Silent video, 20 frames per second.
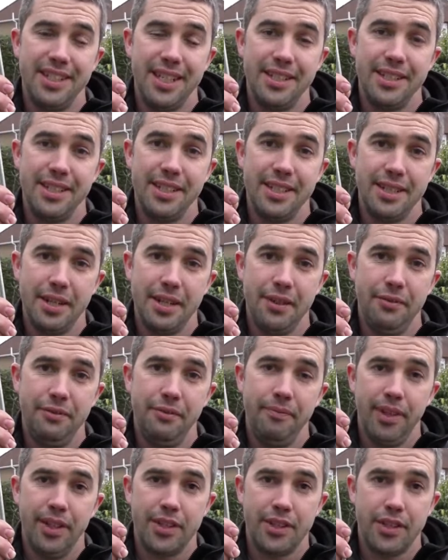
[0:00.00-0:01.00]
dent
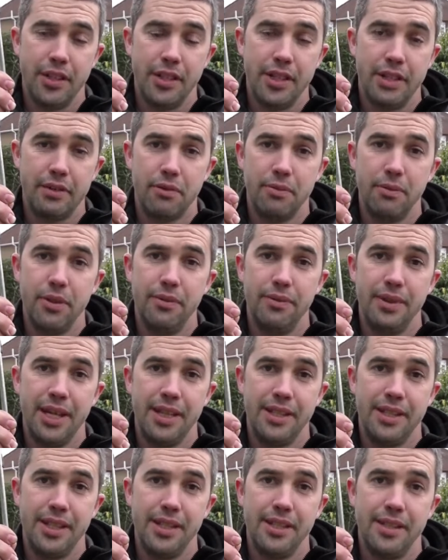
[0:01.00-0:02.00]
itself, and slowly remove
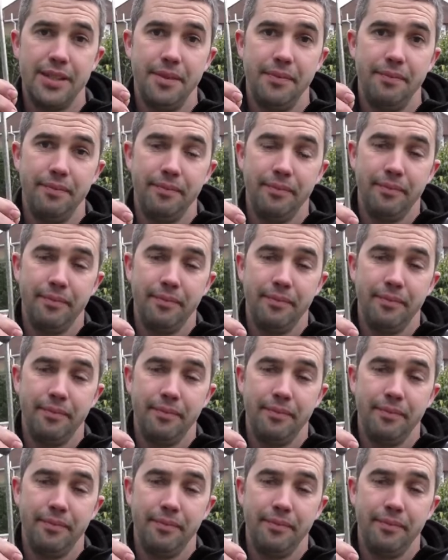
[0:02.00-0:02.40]
that dent.